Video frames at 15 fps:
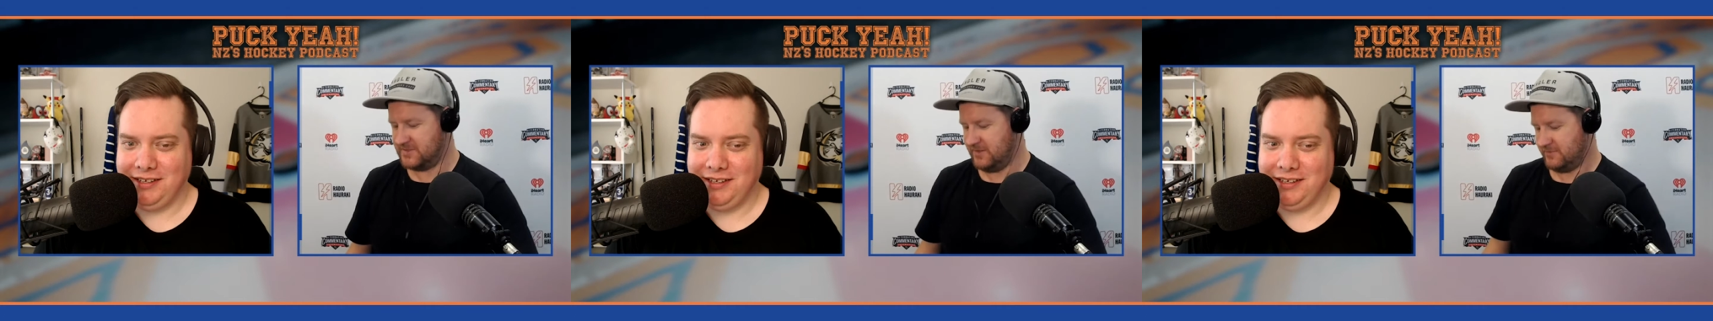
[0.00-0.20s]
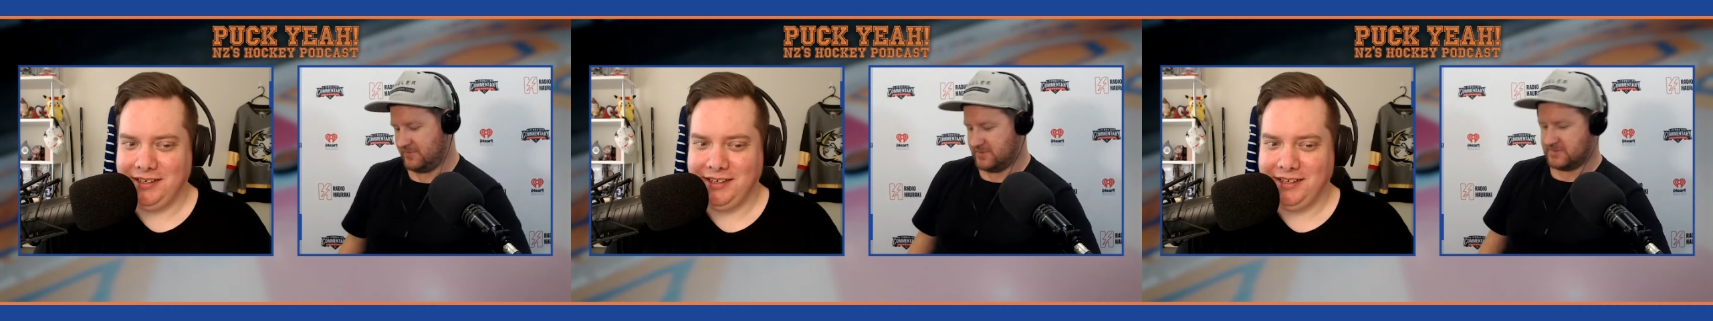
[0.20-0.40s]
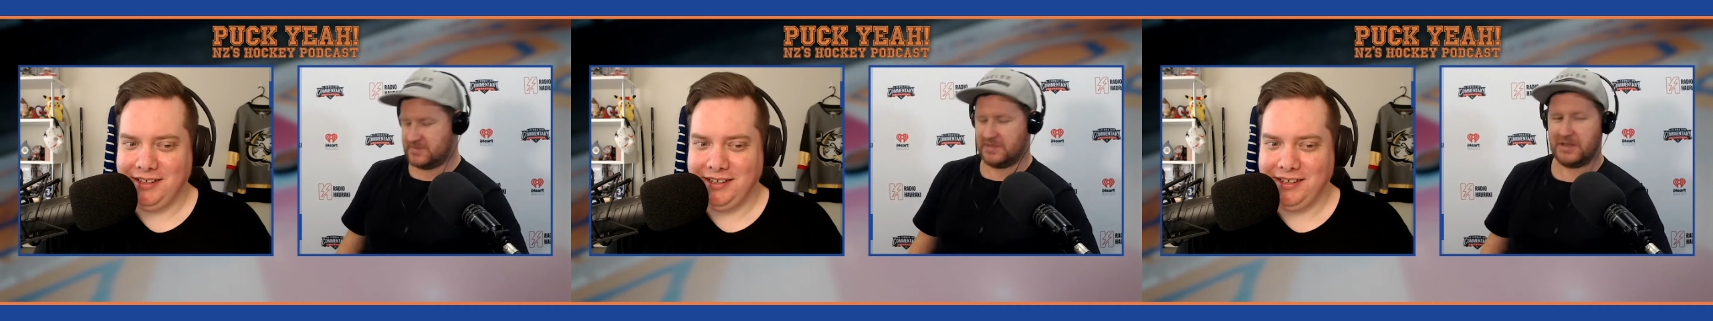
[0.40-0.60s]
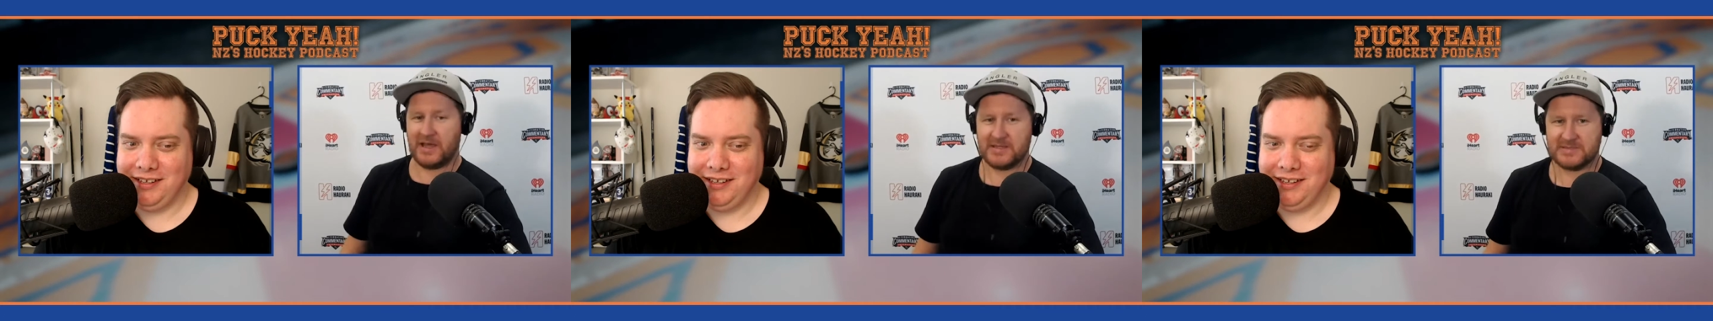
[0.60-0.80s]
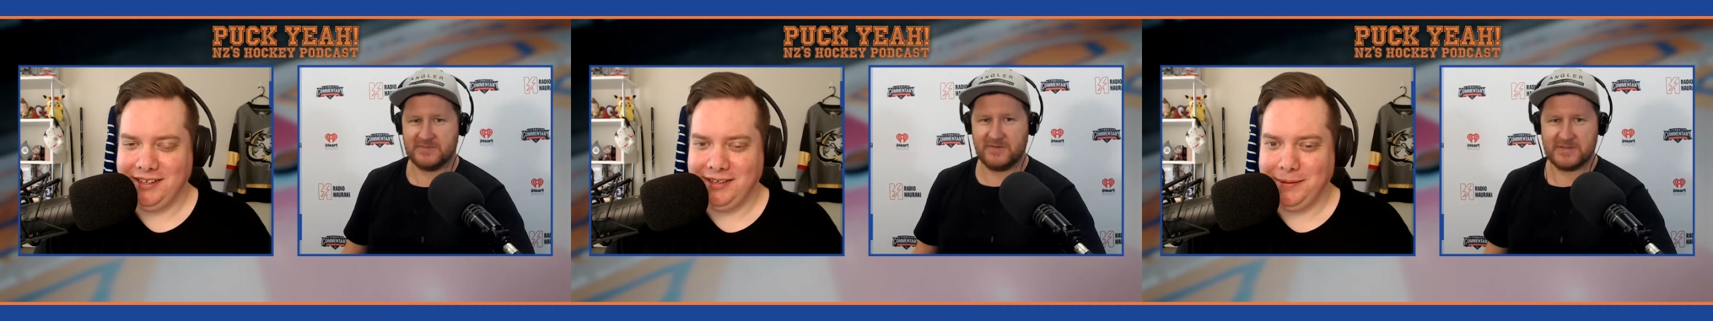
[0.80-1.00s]
Speaker 1: that was The
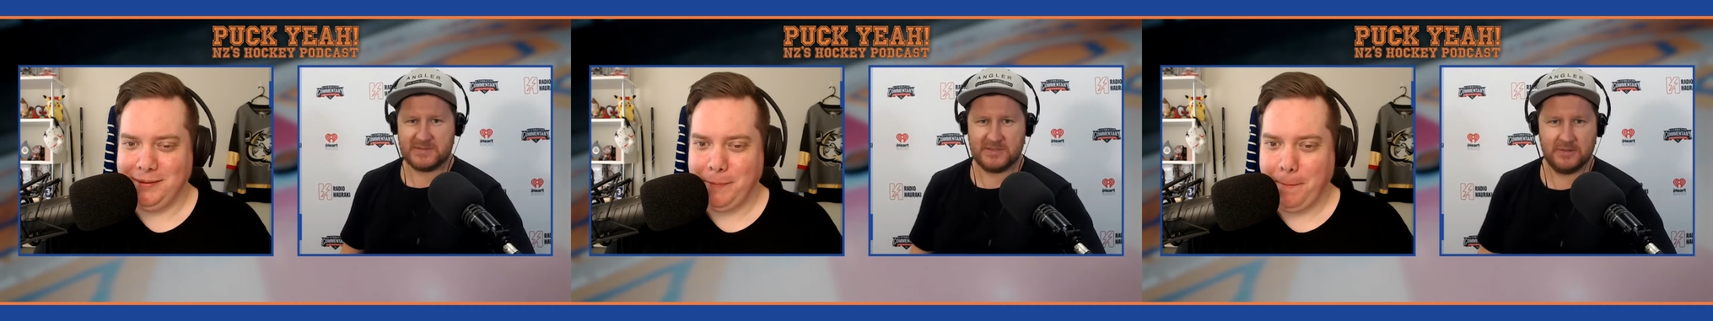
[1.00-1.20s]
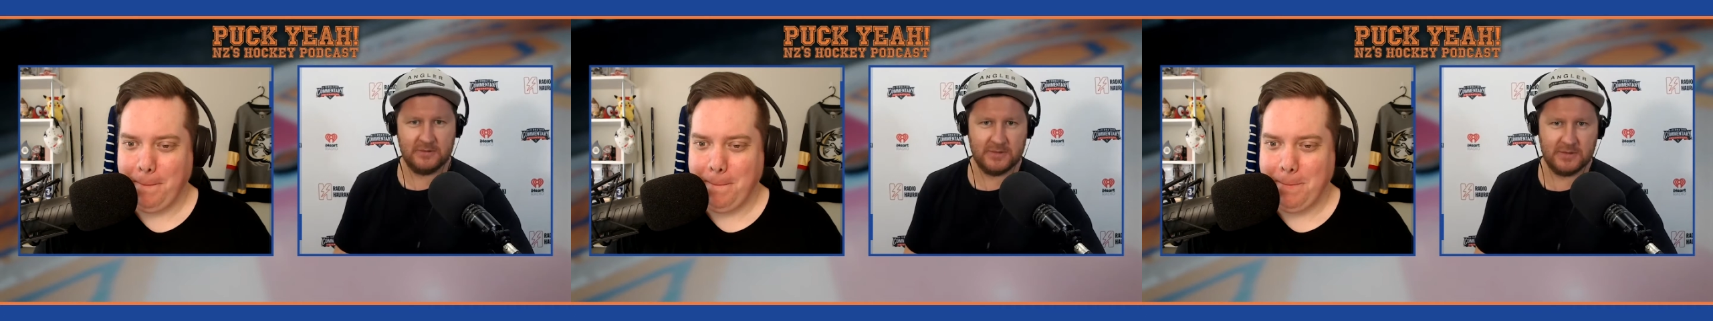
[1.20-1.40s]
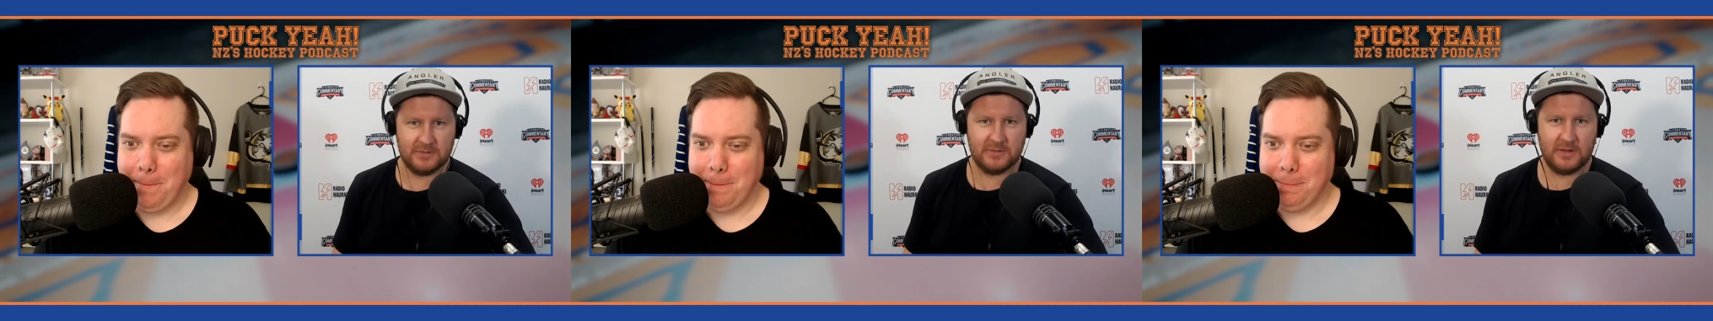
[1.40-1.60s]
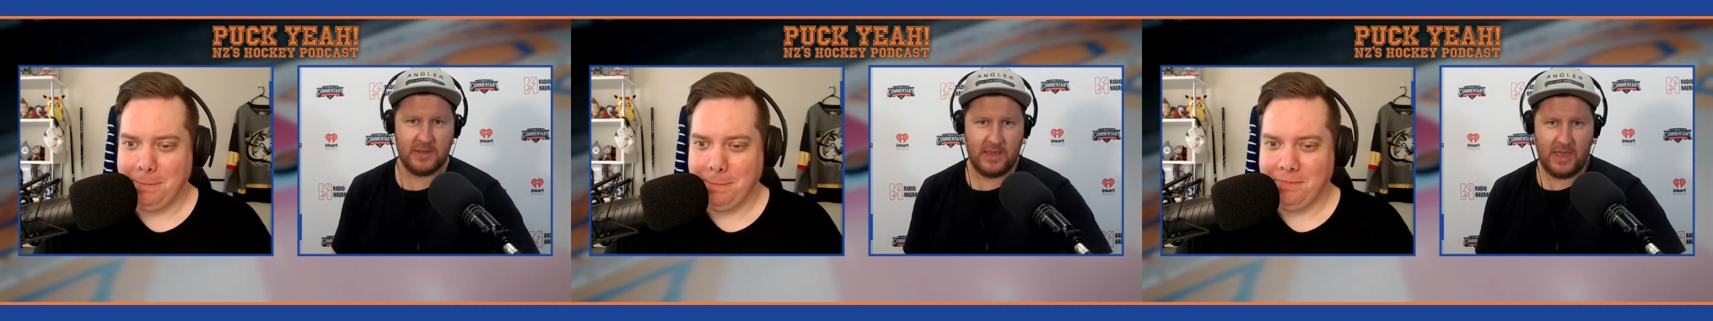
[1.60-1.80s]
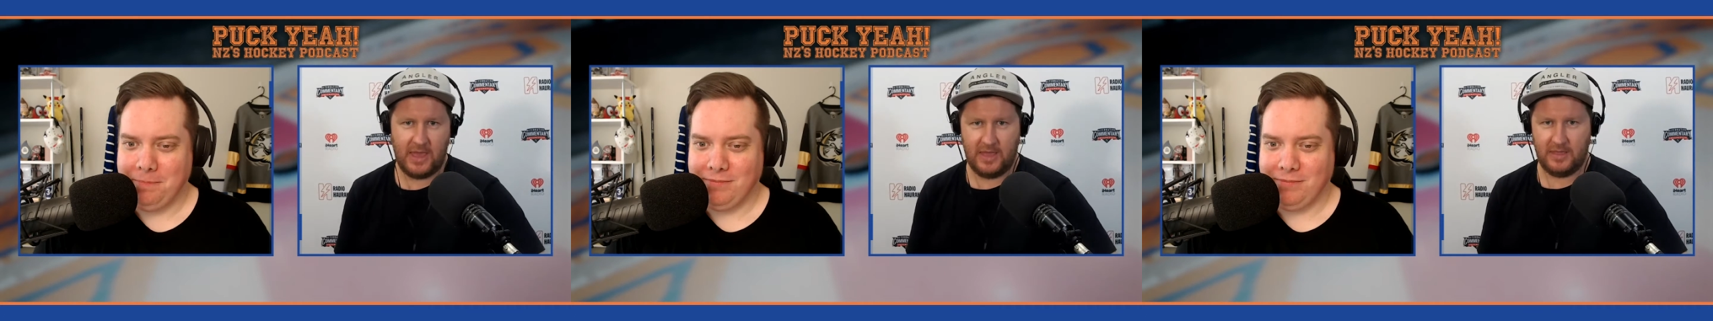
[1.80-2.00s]
Last of Us 2 and,
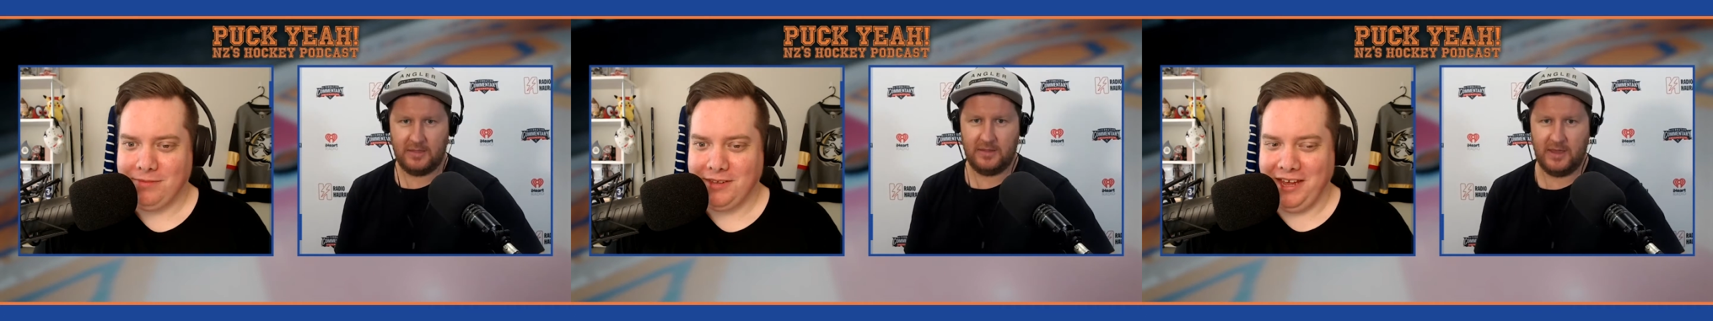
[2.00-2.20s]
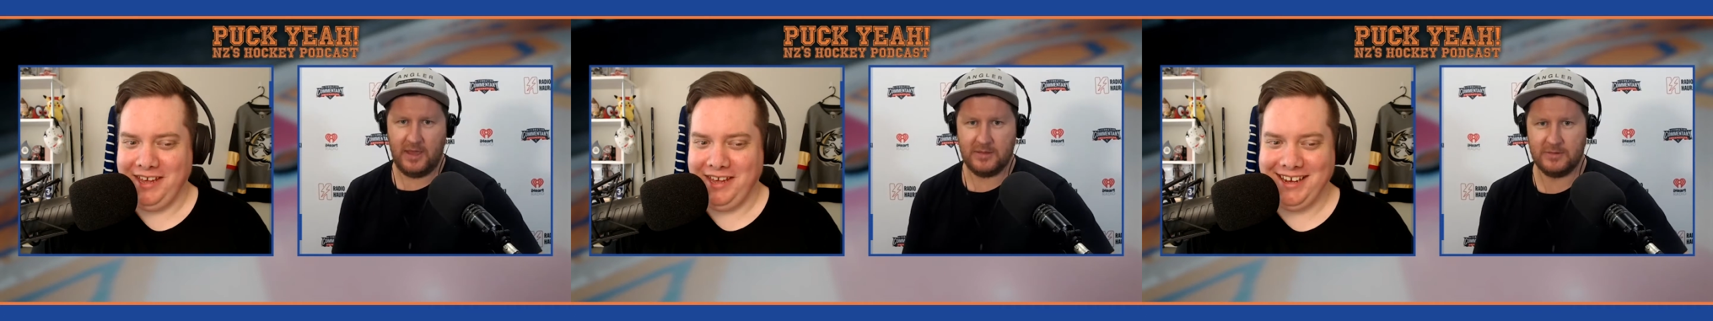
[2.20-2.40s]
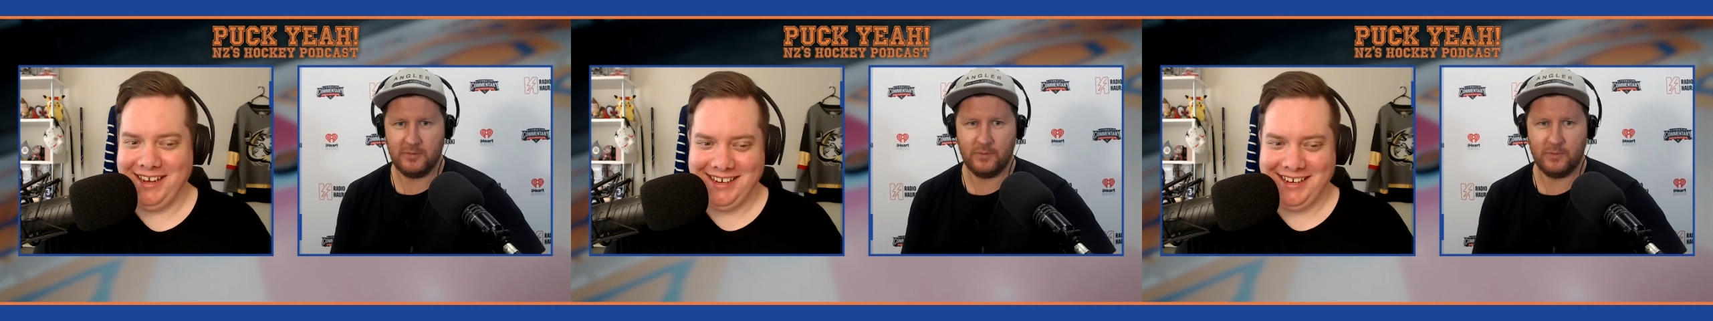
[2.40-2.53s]
and